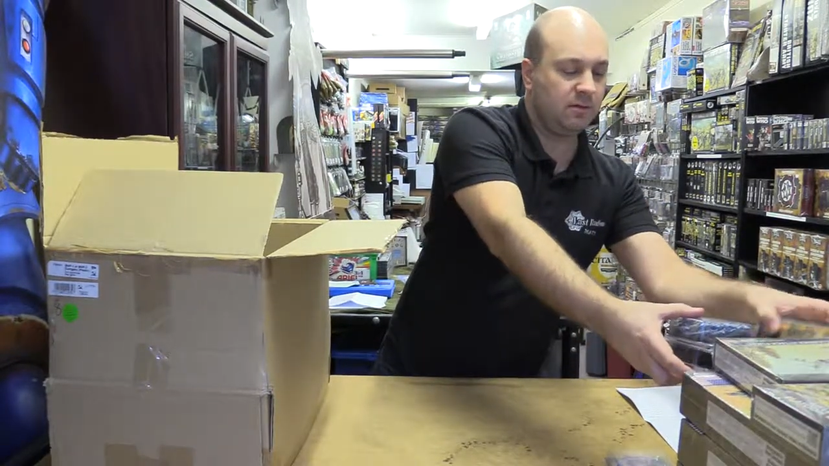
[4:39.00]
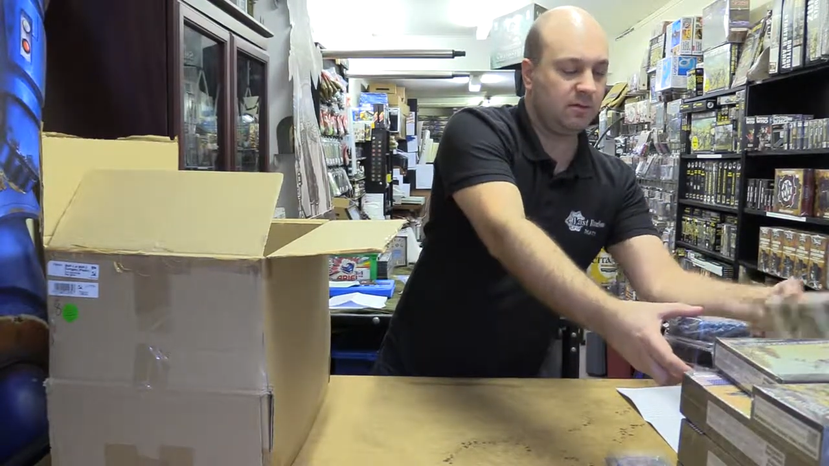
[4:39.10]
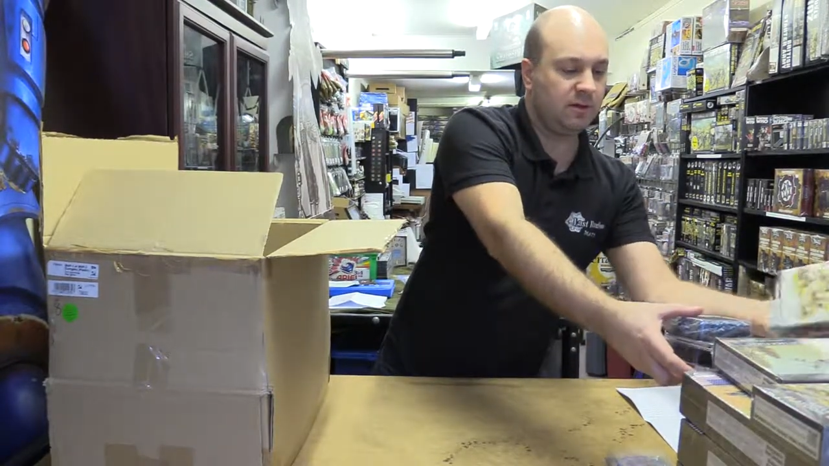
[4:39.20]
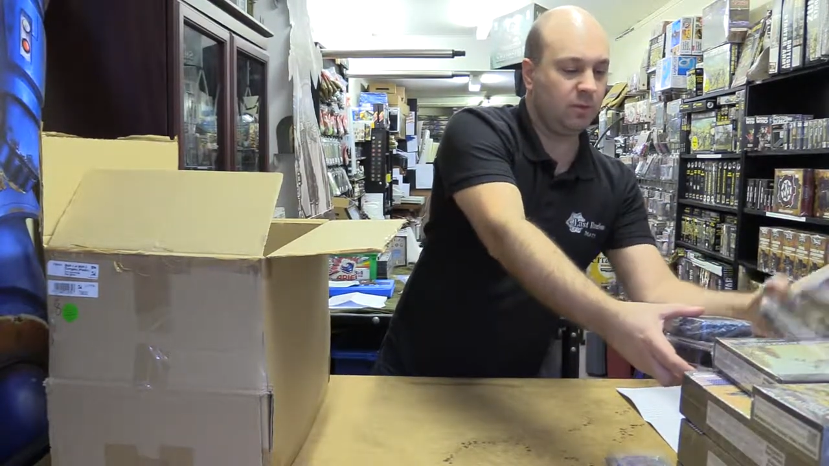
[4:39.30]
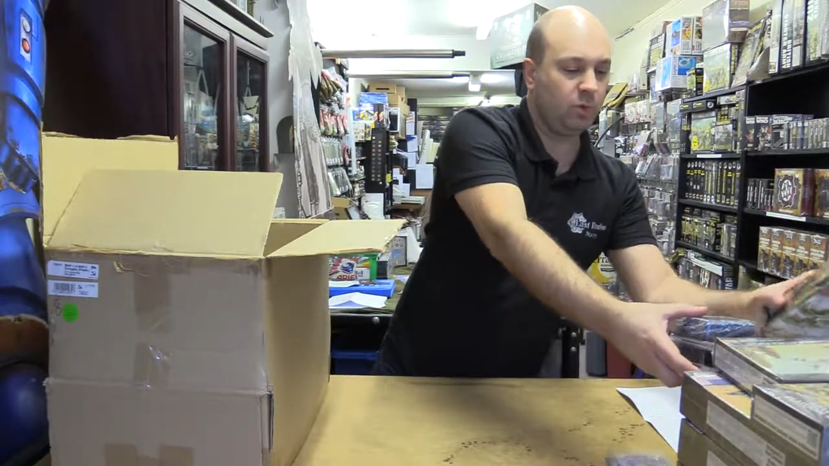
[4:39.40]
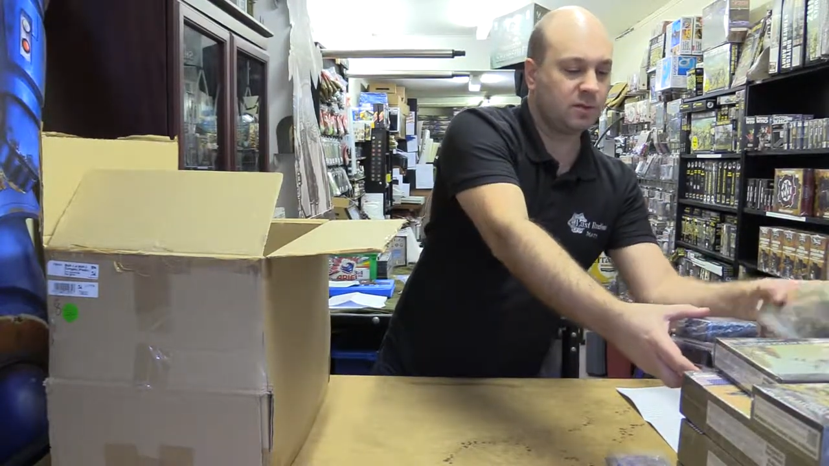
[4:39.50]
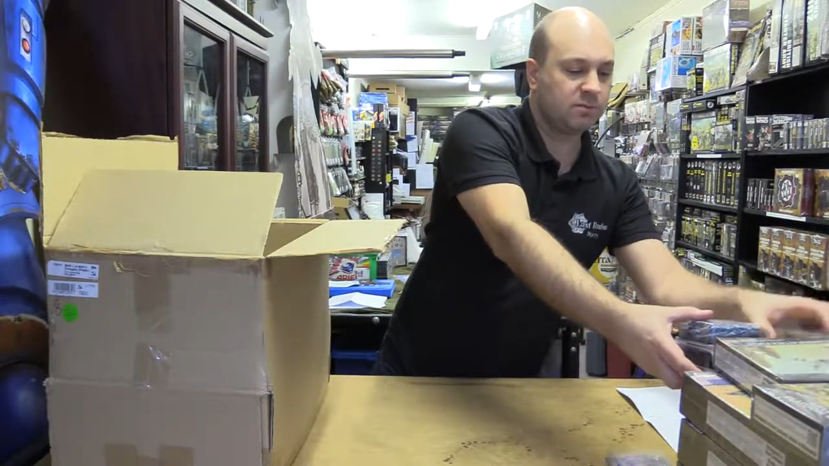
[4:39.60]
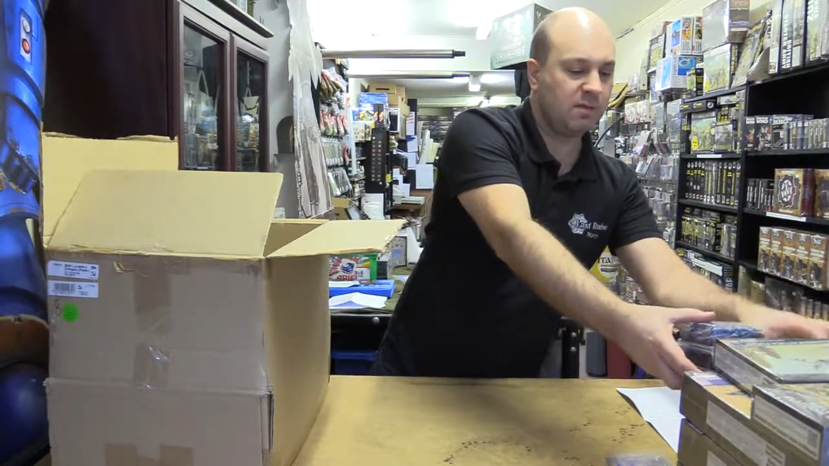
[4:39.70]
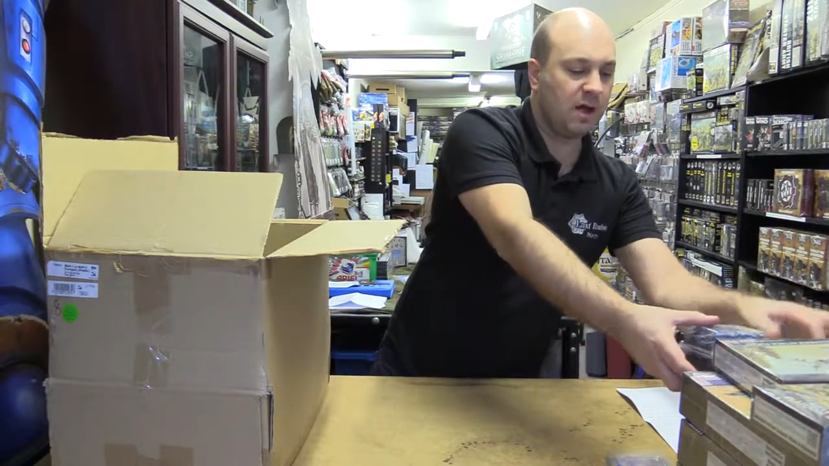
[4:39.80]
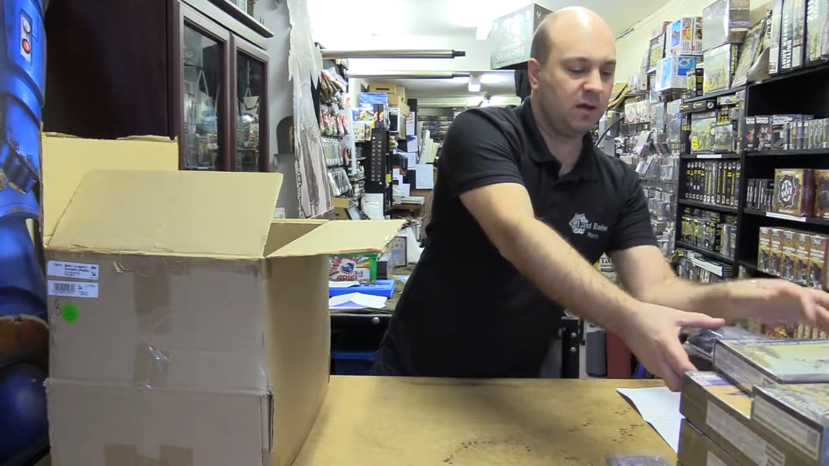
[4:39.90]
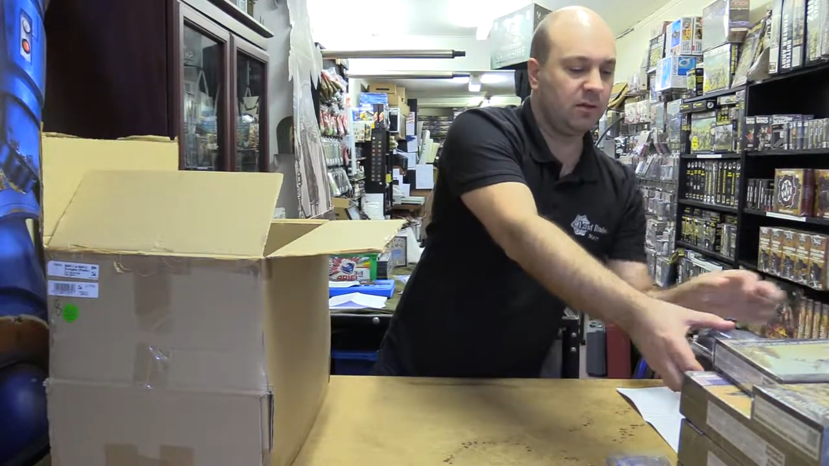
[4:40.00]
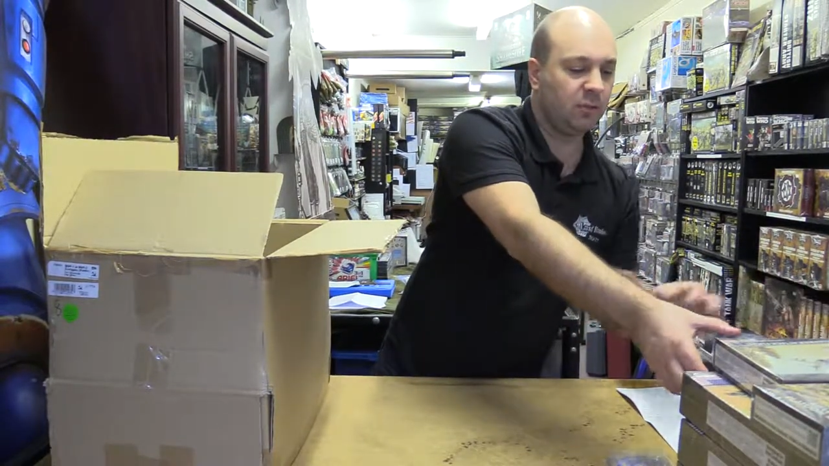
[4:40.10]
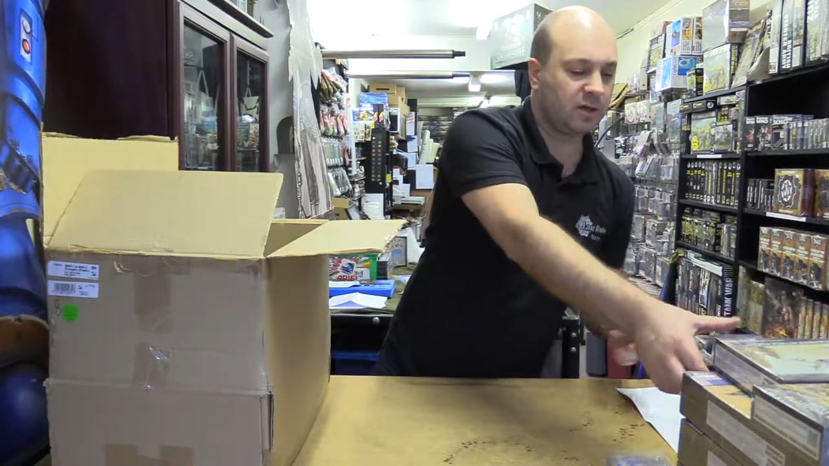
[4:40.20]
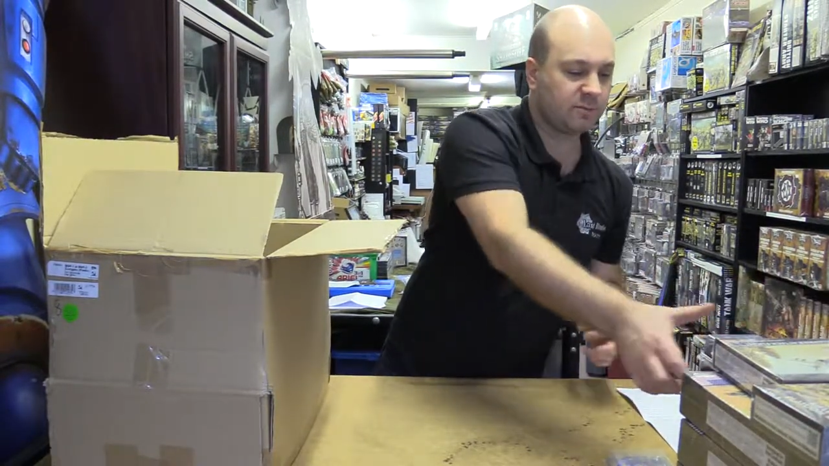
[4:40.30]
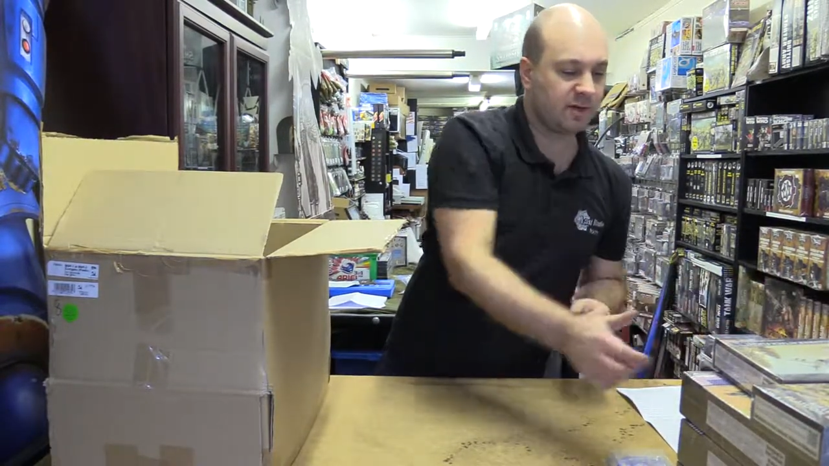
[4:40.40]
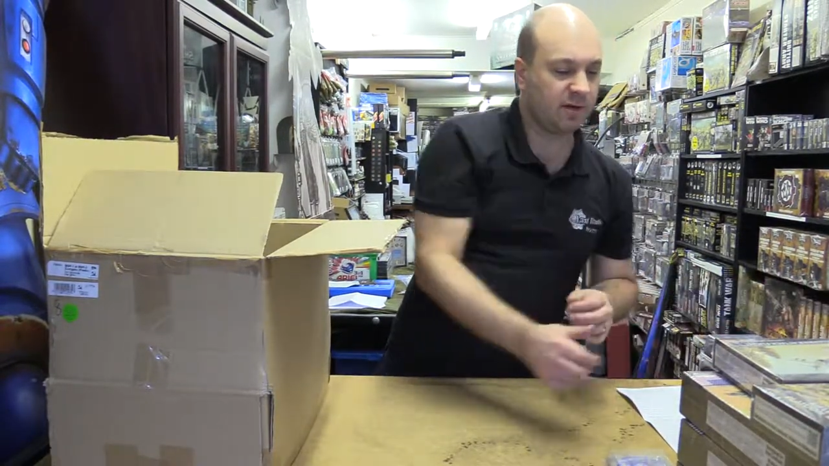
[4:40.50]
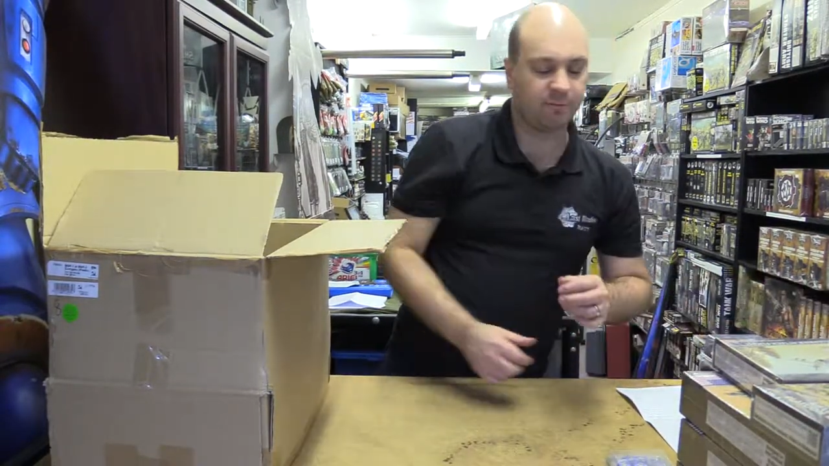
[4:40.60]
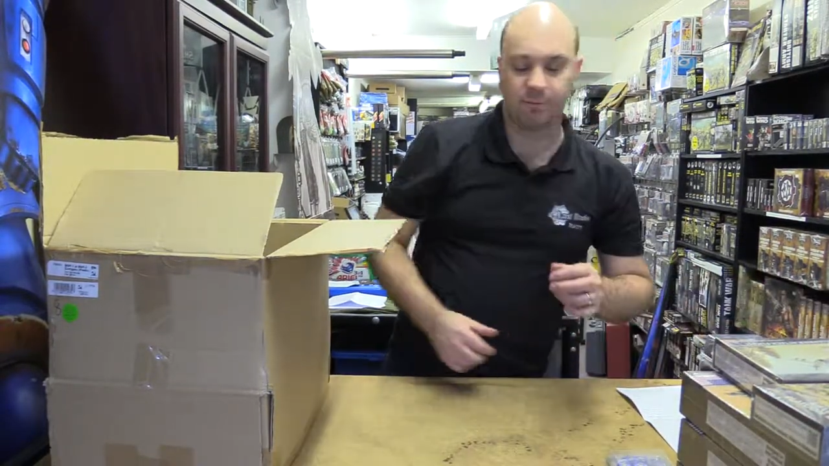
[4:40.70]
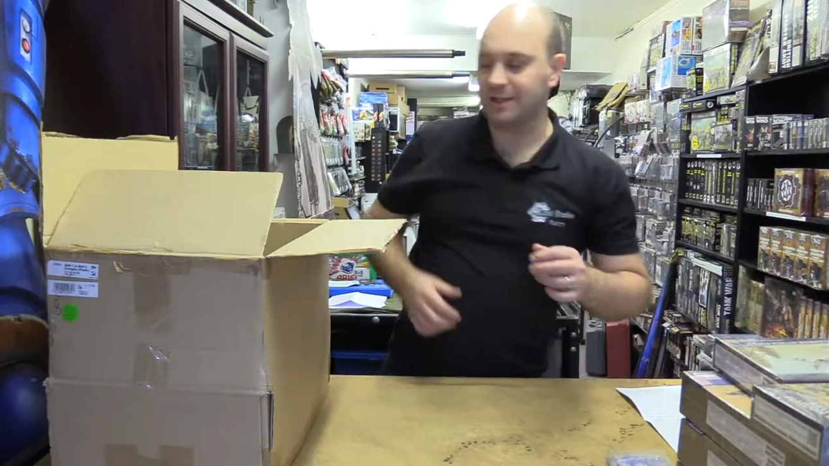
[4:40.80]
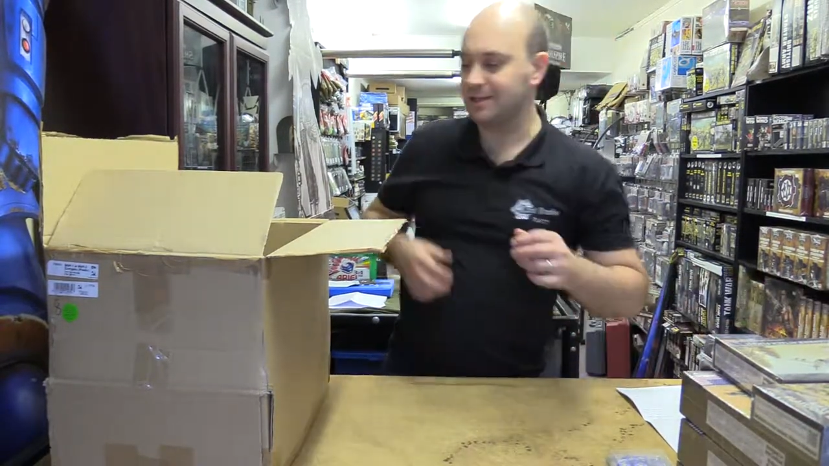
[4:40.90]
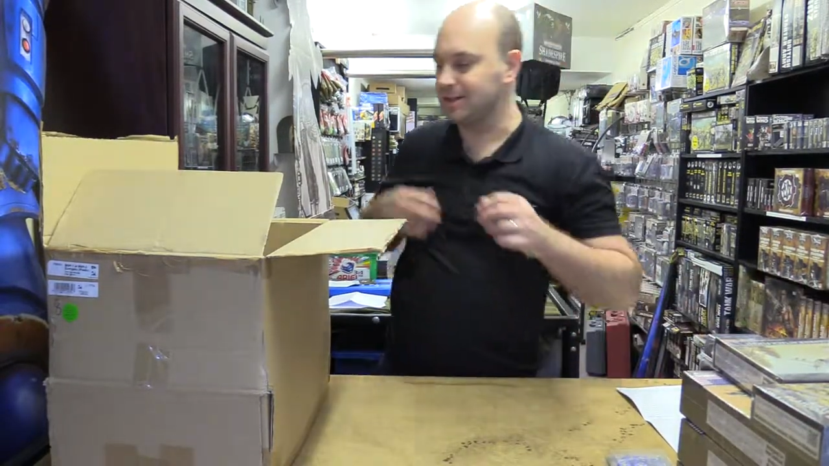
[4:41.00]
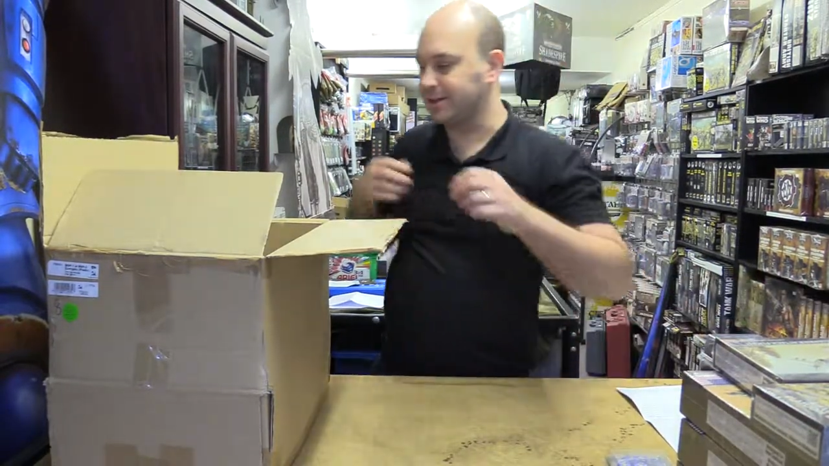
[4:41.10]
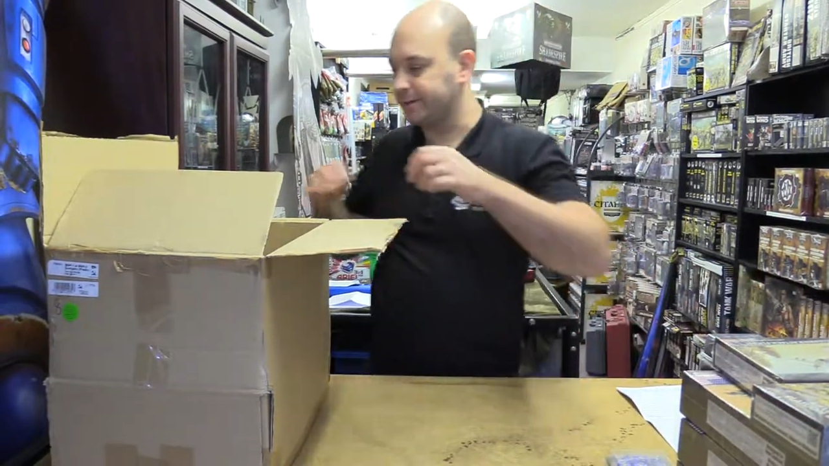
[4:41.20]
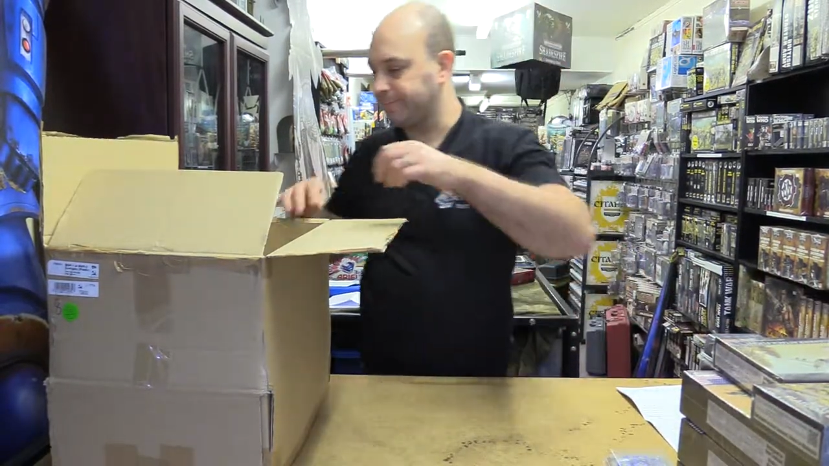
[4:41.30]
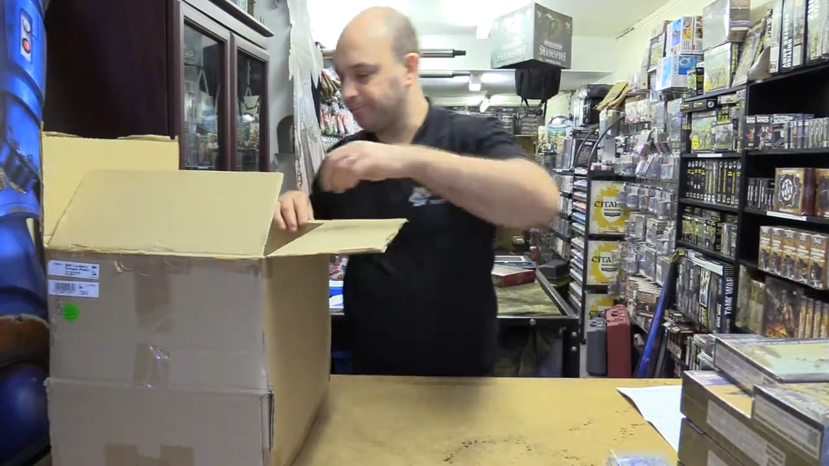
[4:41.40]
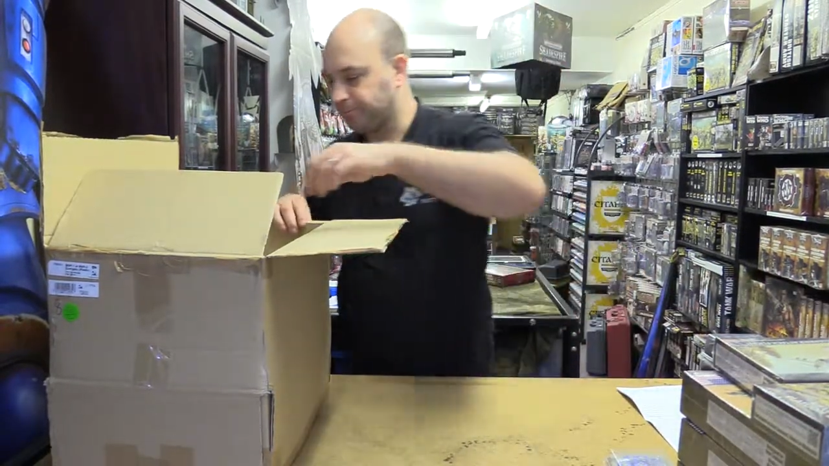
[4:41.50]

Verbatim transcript: I think one's metal and one's made out of plastic.